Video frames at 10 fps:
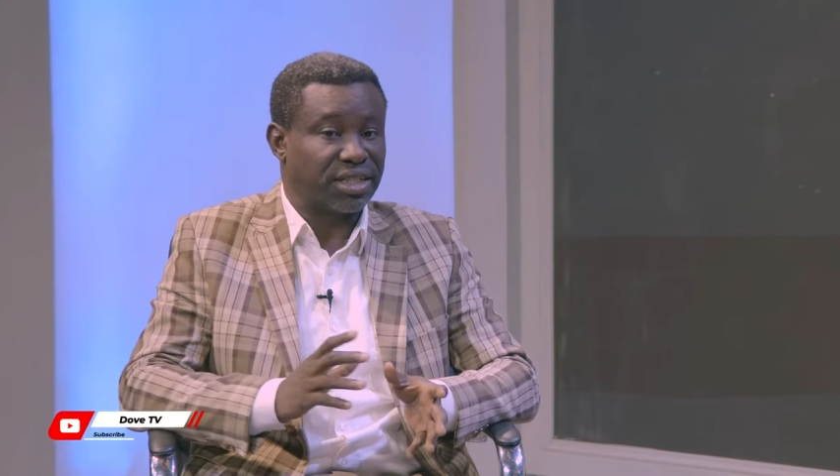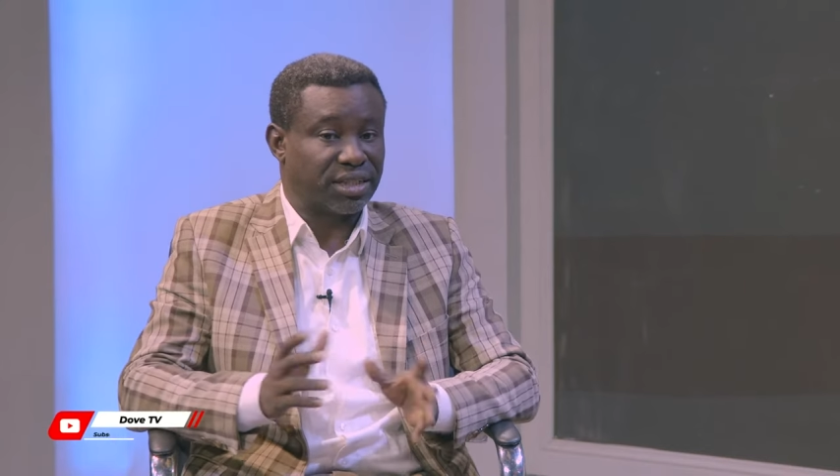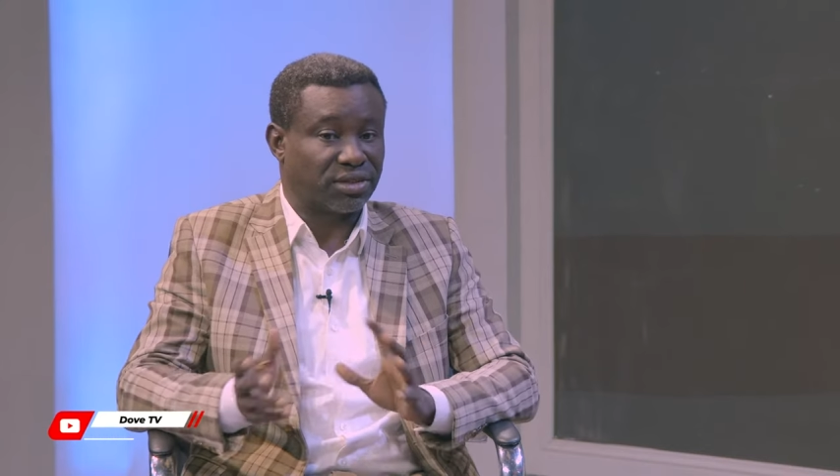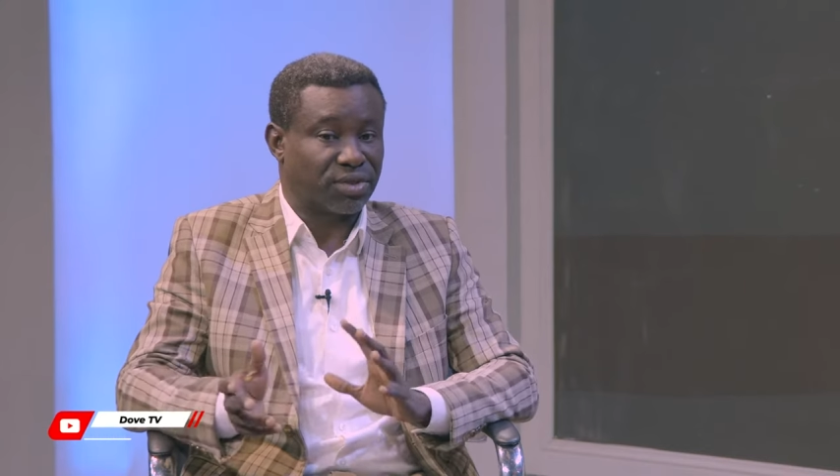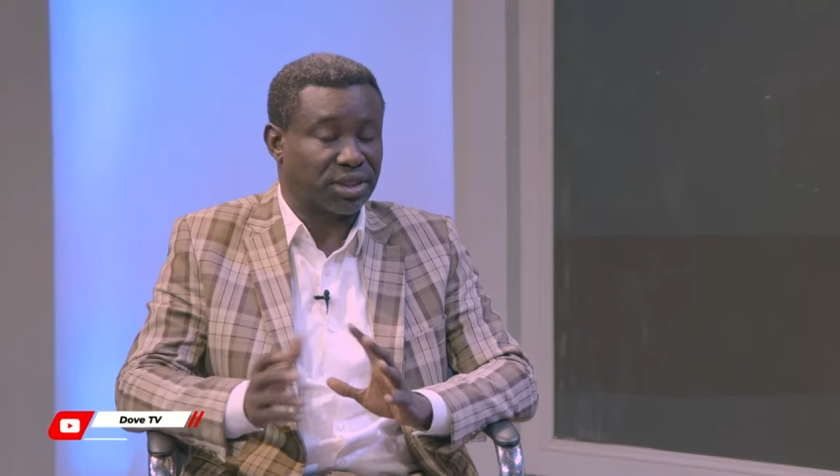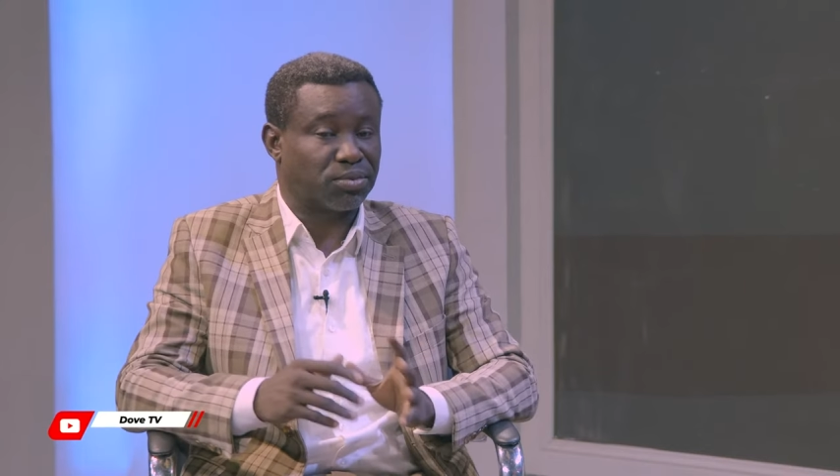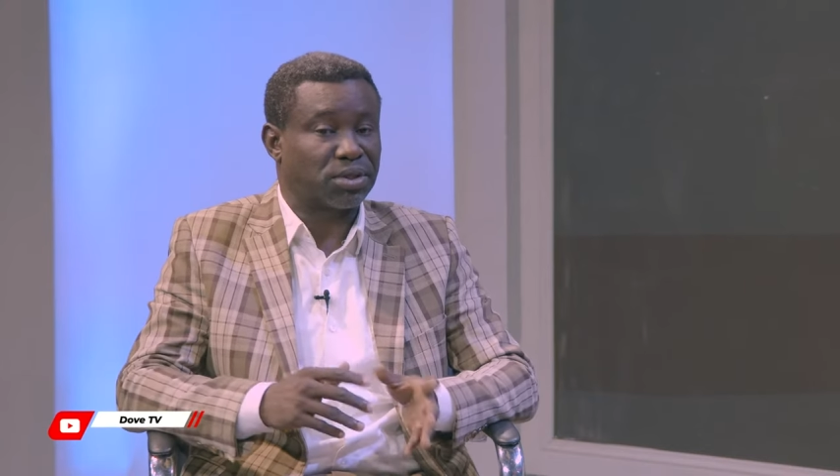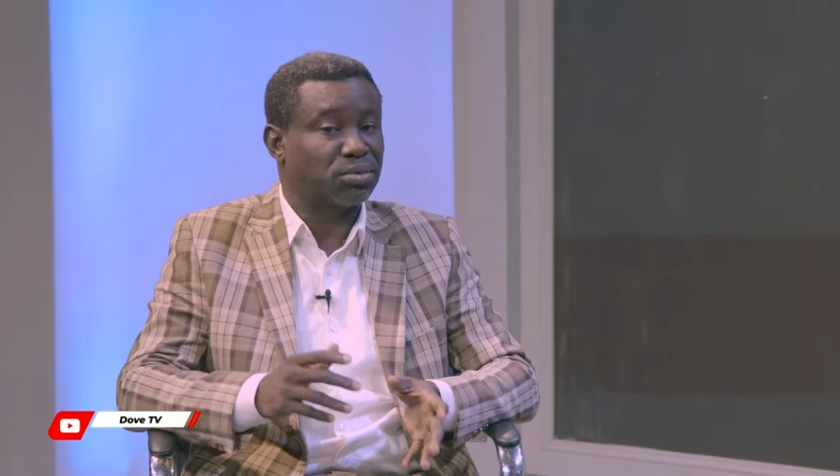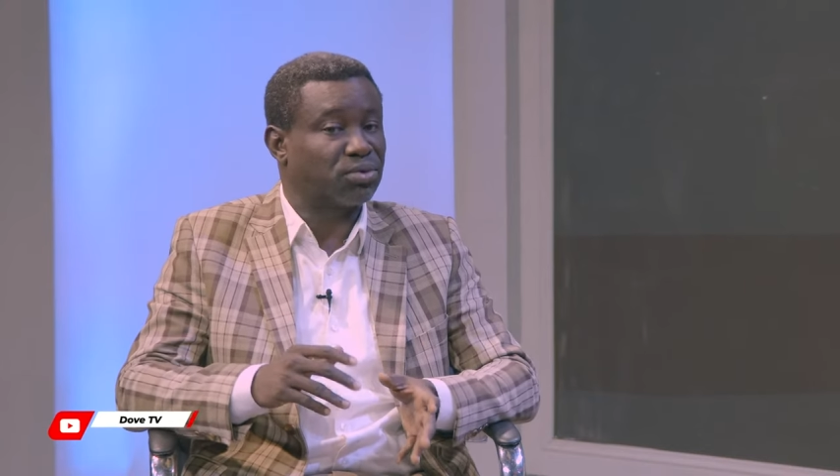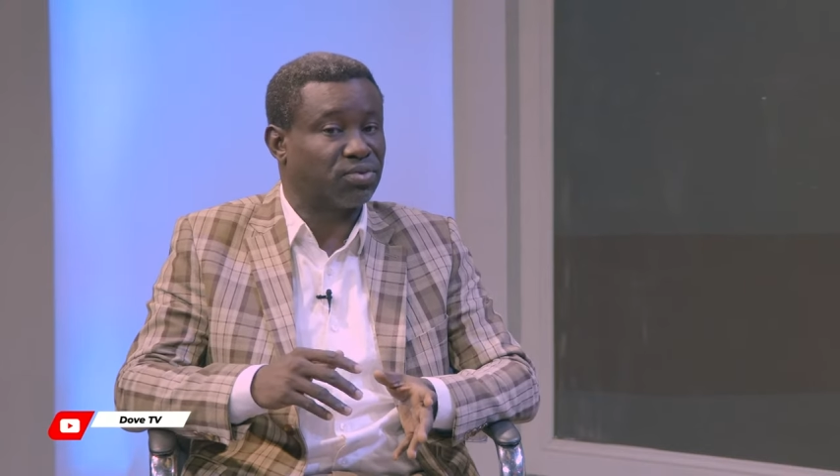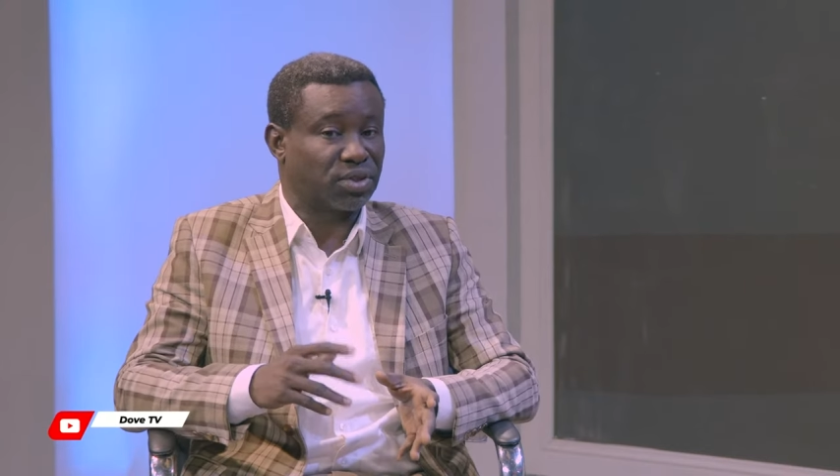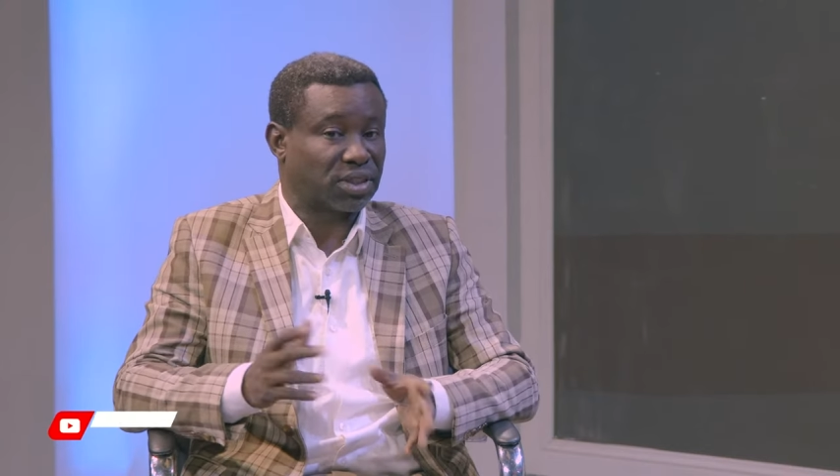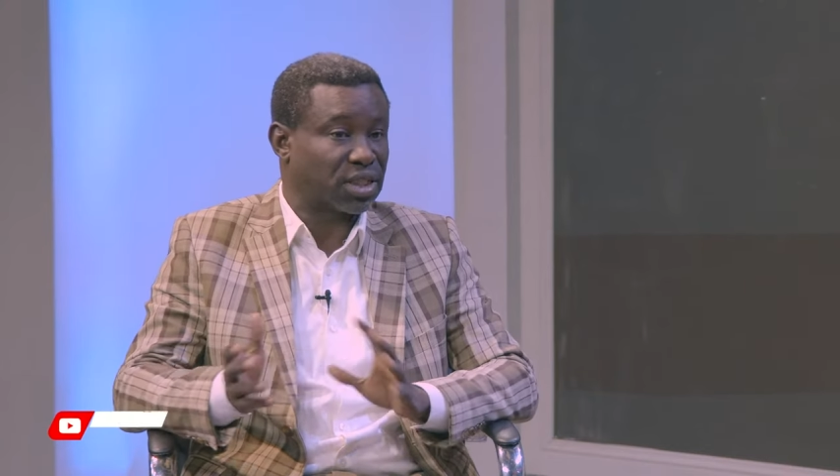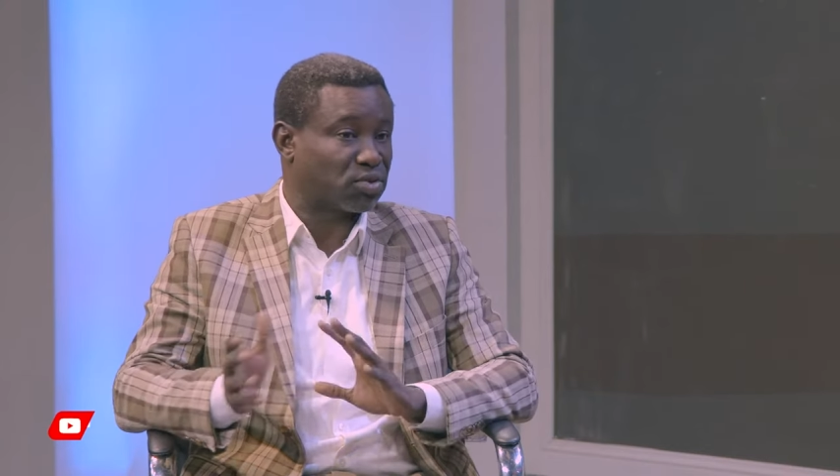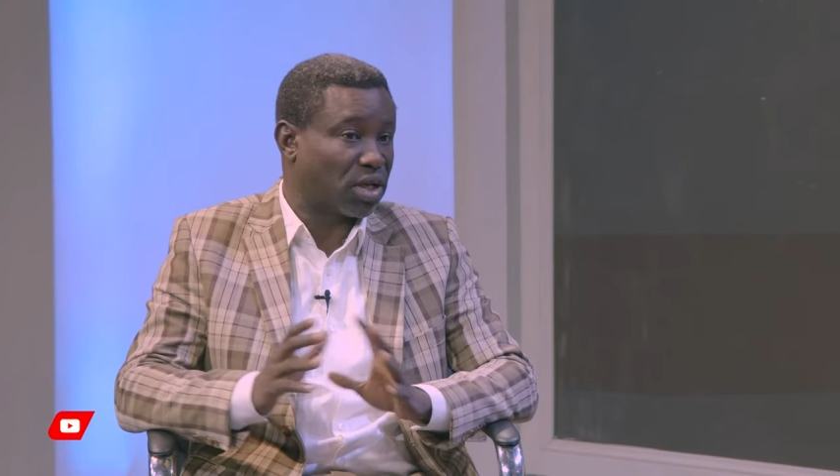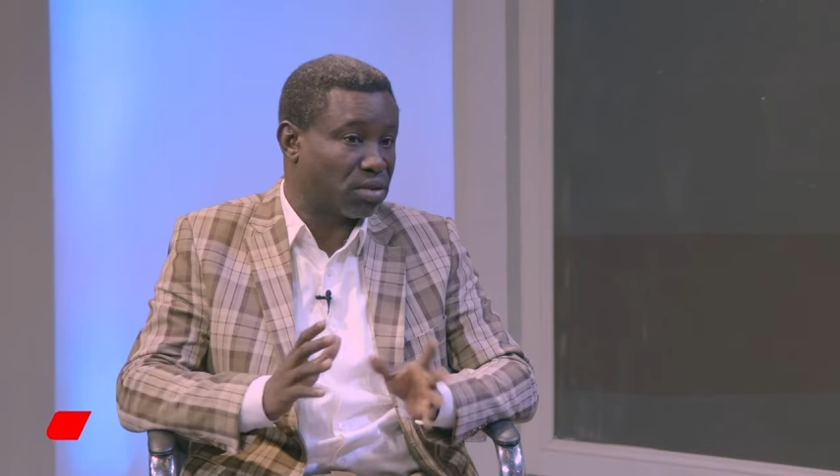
is responsible for sexual